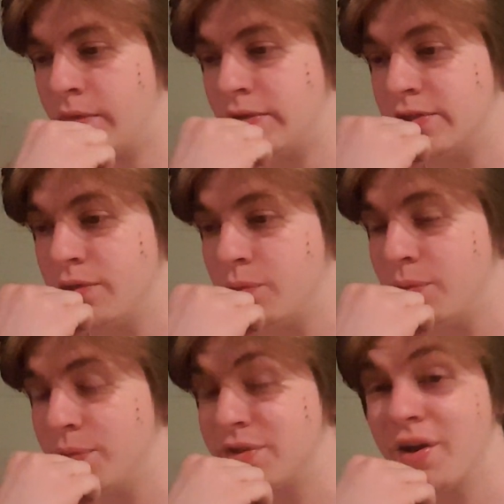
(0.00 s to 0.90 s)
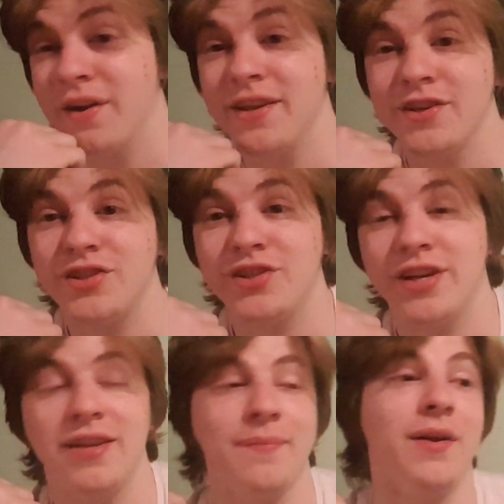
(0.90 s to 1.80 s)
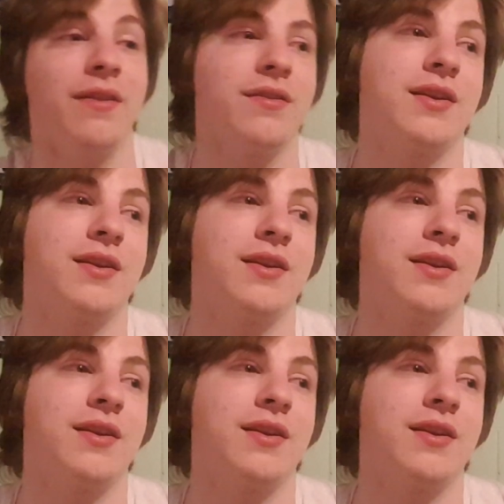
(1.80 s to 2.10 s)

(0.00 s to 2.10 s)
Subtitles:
So it was already a shitty month,